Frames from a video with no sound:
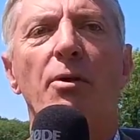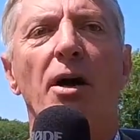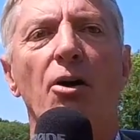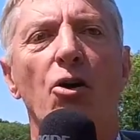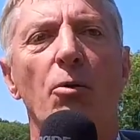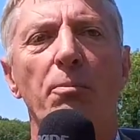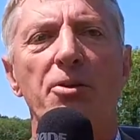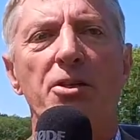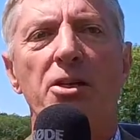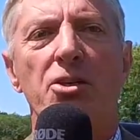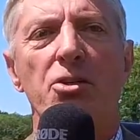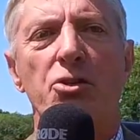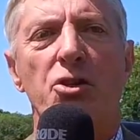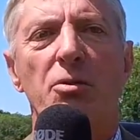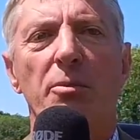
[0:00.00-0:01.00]
our
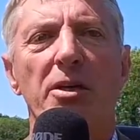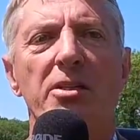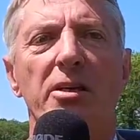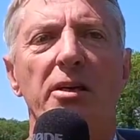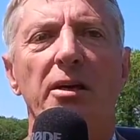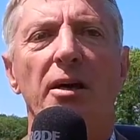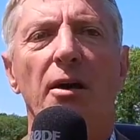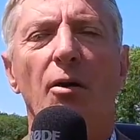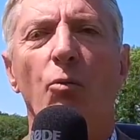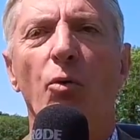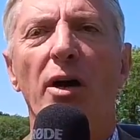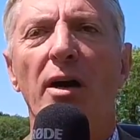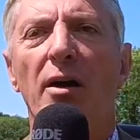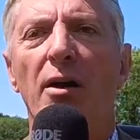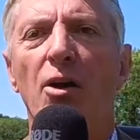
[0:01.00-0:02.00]
competitions committee,
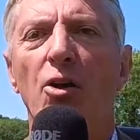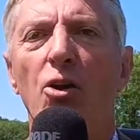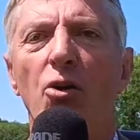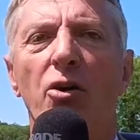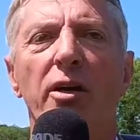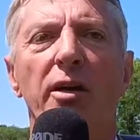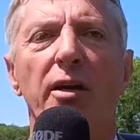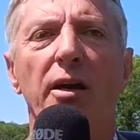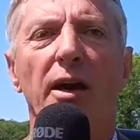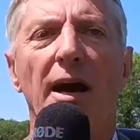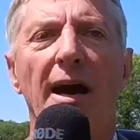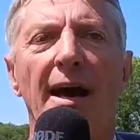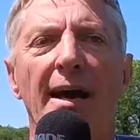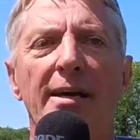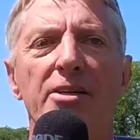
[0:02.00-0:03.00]
we're looking
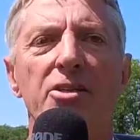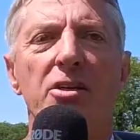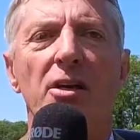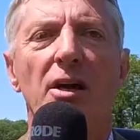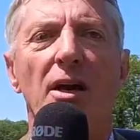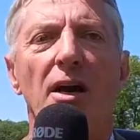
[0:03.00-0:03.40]
at